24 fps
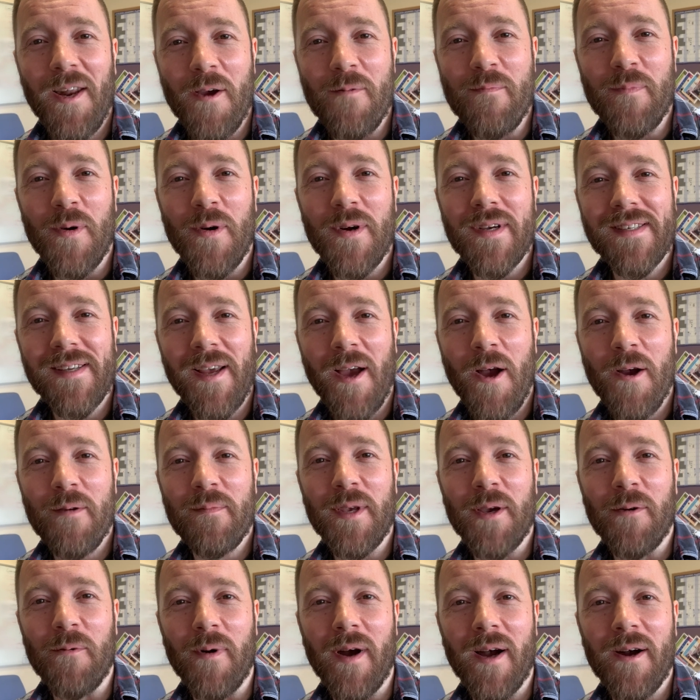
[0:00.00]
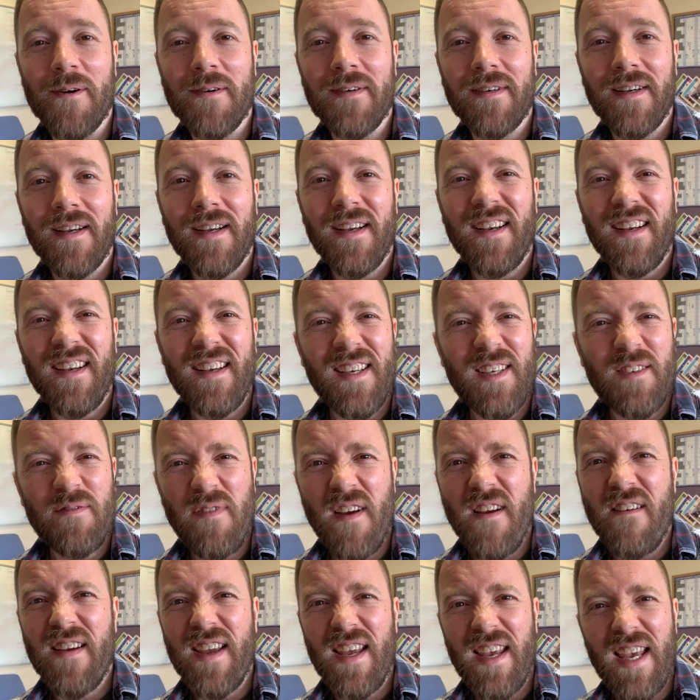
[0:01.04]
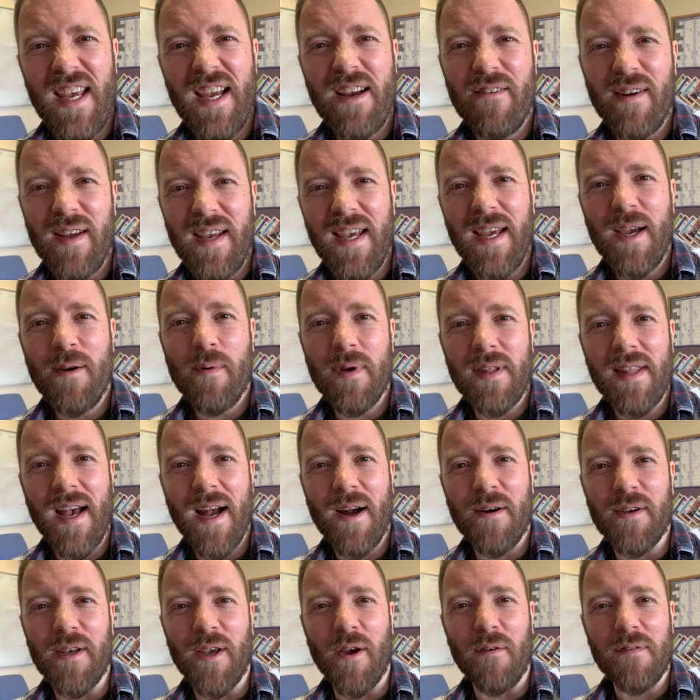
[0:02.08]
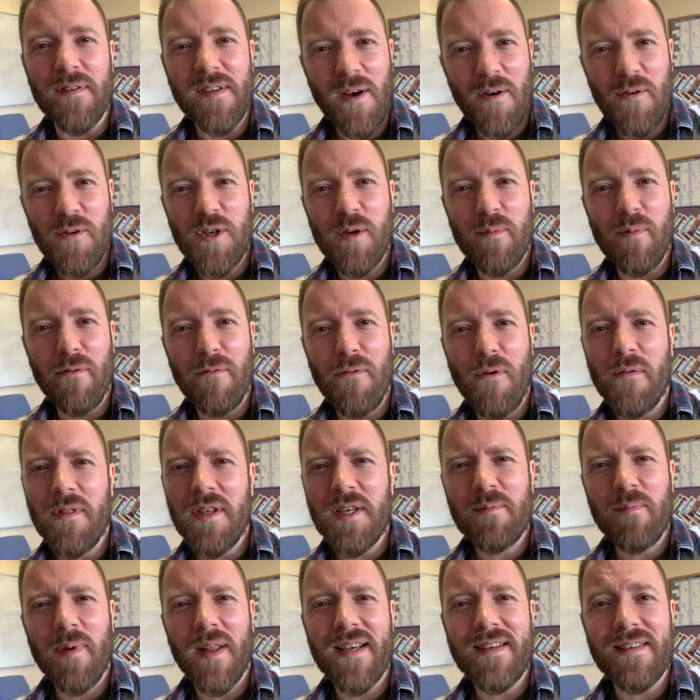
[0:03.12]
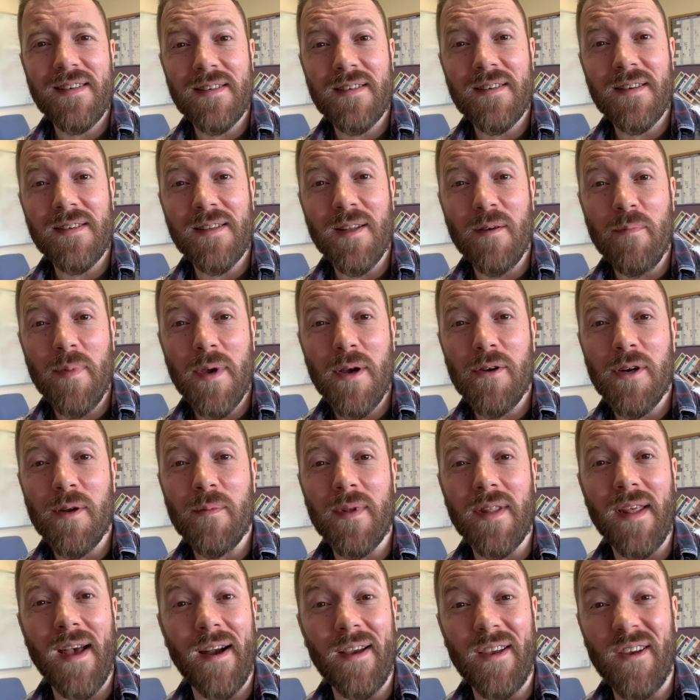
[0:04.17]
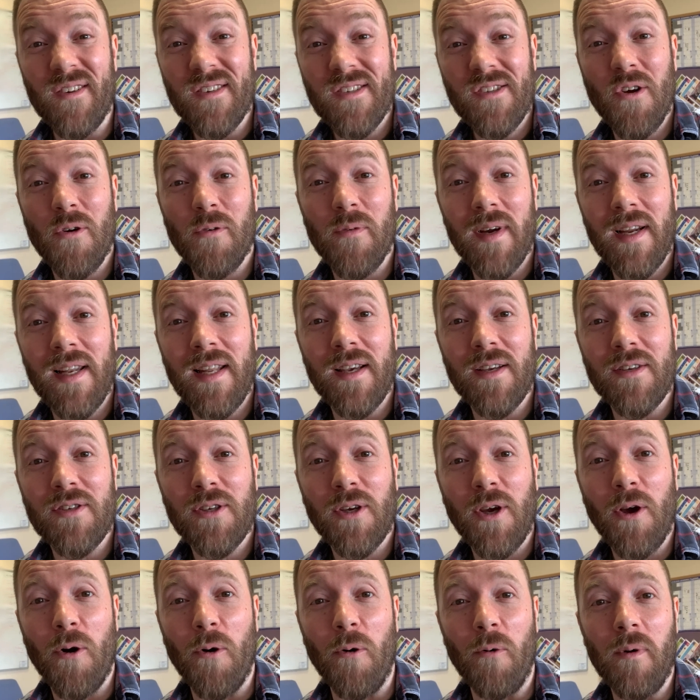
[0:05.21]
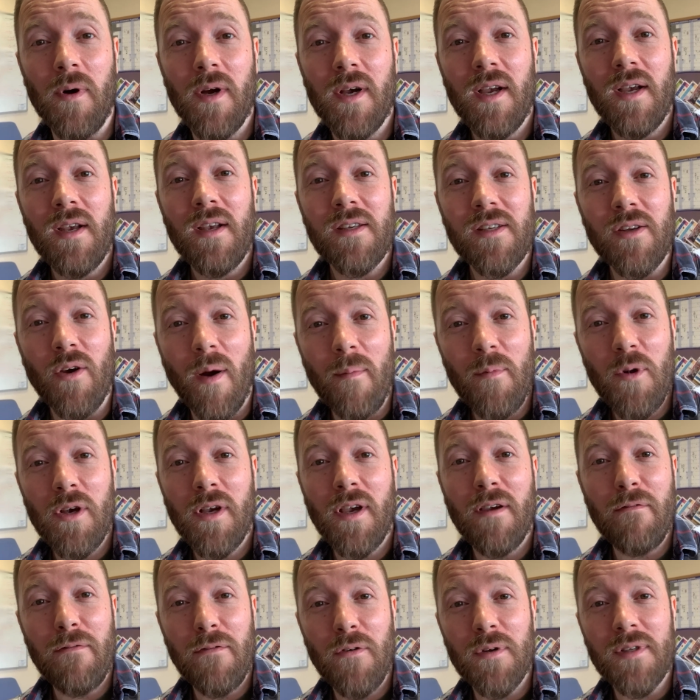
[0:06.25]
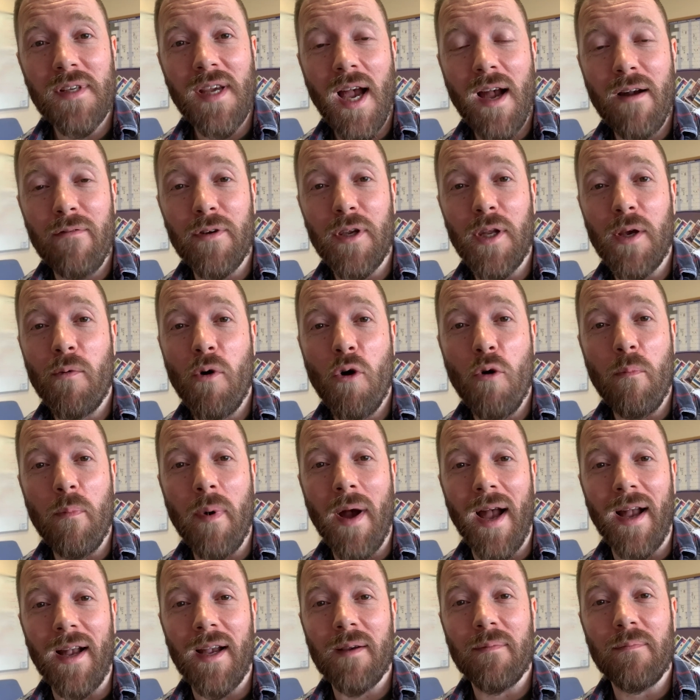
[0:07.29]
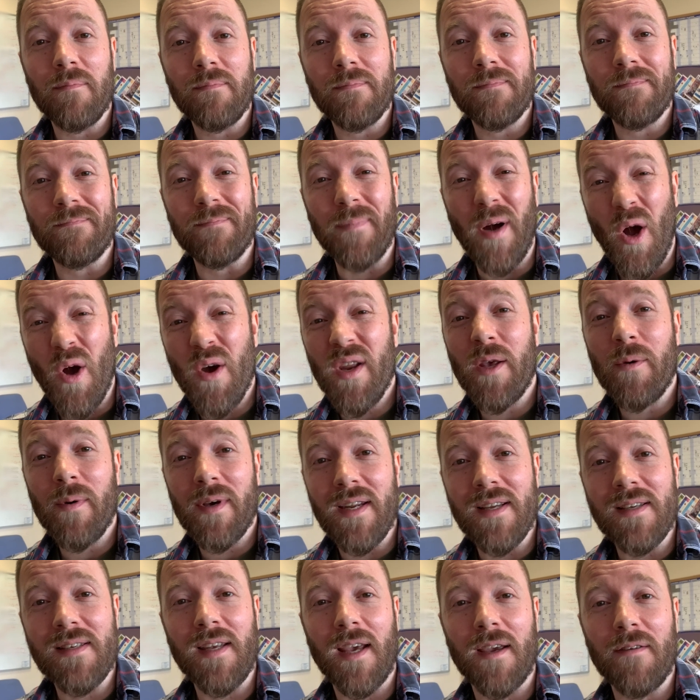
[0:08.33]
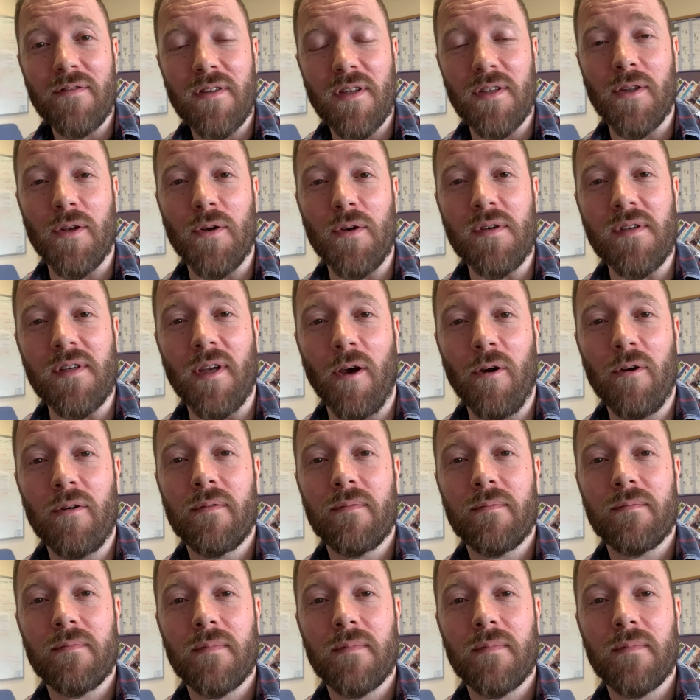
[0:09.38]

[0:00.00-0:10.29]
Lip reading: Hello boys, I hope you're well. It's very eerie here without you. I've told you before, this place is just a building without you. It's not really a school. So I'm looking forward to having you all back, but only when it's safe to do so.